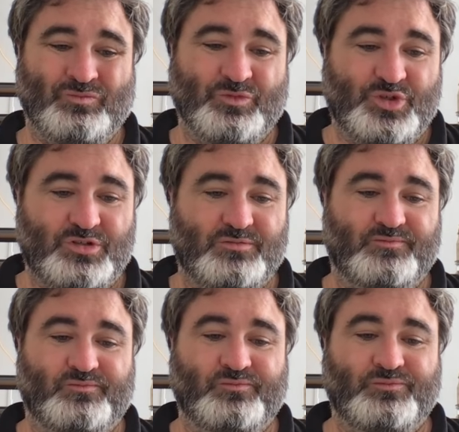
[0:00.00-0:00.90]
Cool.
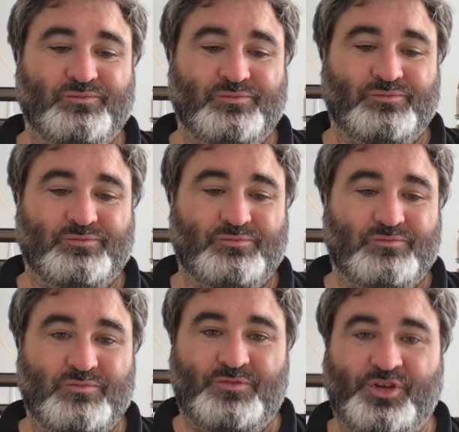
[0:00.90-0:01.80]

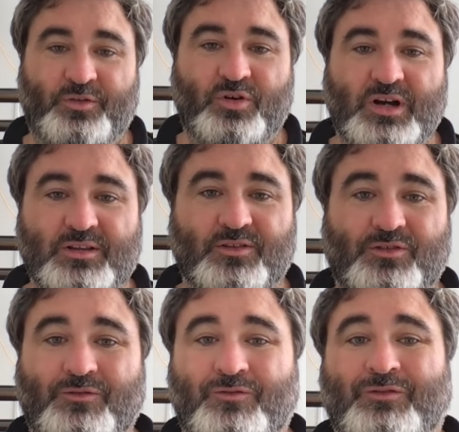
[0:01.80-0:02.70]
Server runs.
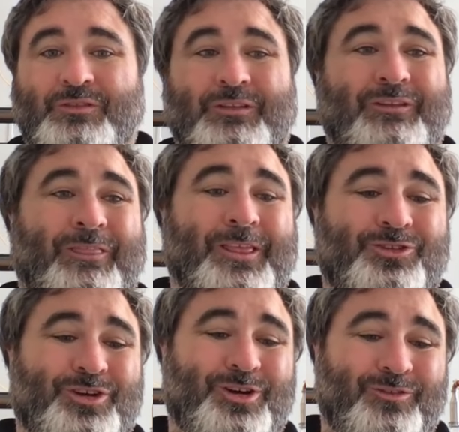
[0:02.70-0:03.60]

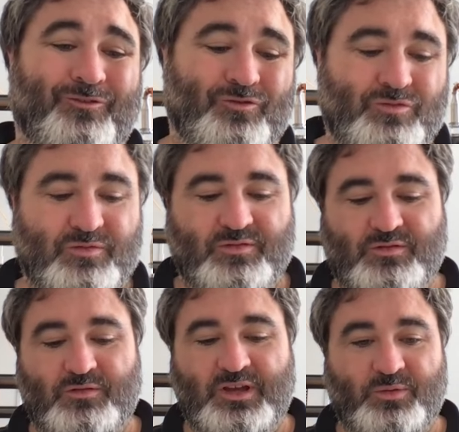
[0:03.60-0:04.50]
So,
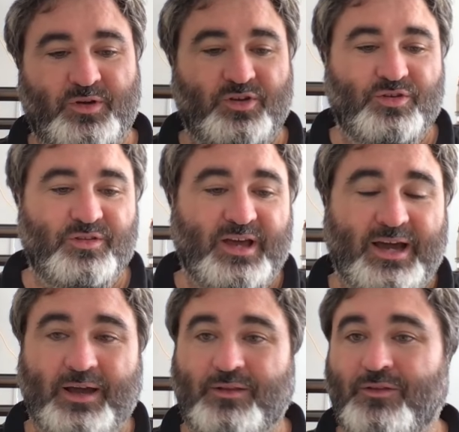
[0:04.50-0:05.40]
now that we can do
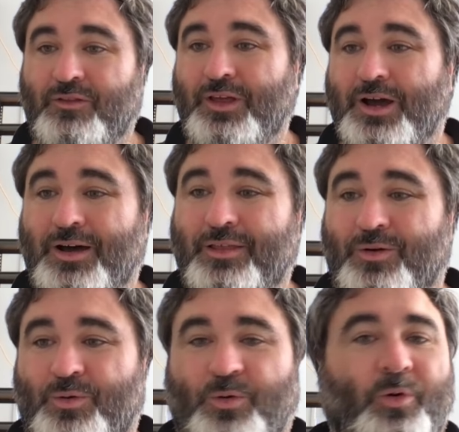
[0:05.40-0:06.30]
that, the other
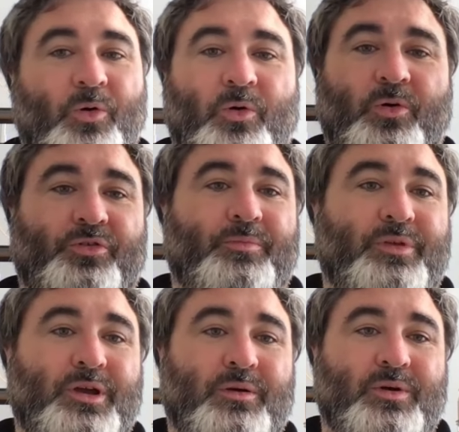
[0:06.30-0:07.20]
awesome
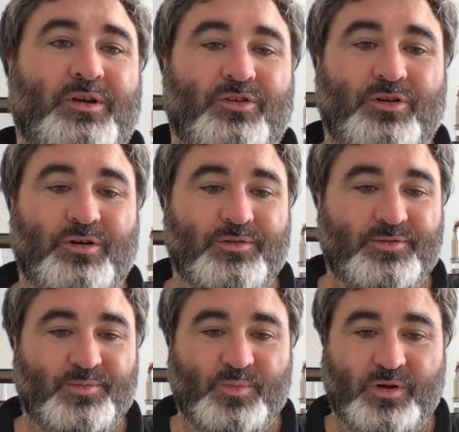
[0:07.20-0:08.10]
thing we can do,
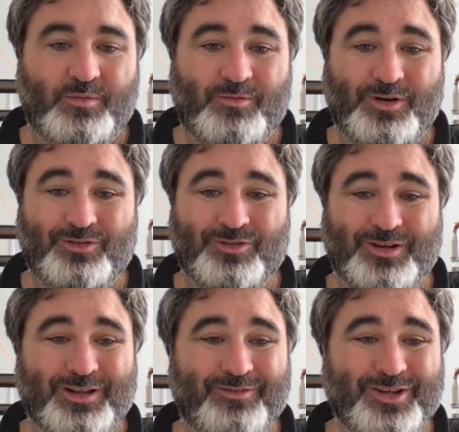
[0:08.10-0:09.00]
is one of the reasons I
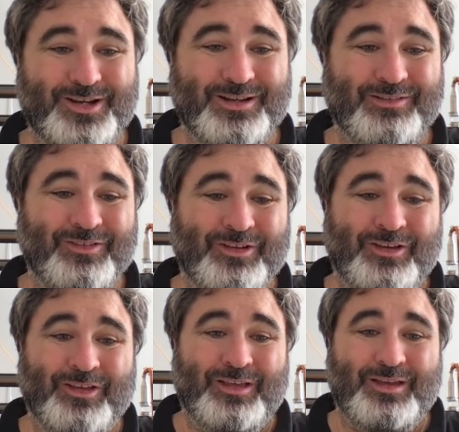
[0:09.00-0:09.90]
love Dart,
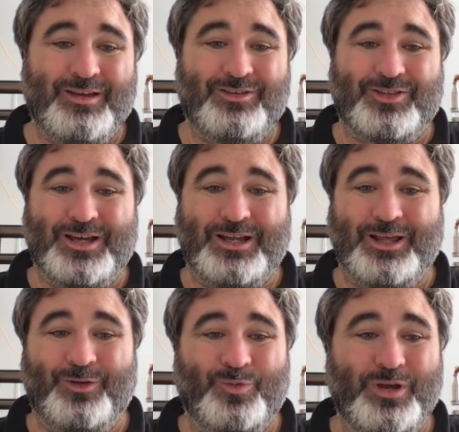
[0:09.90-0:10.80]
is that
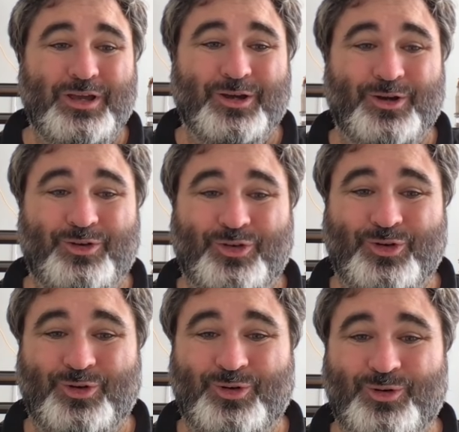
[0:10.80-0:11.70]
if we go
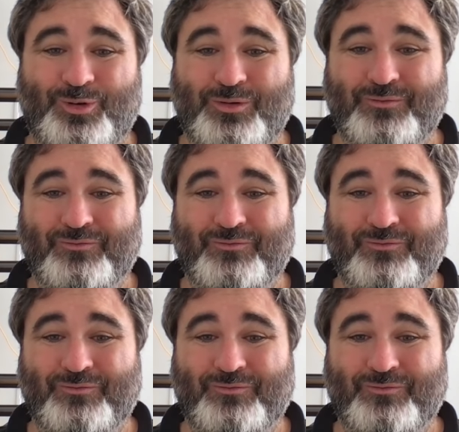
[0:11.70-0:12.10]
to,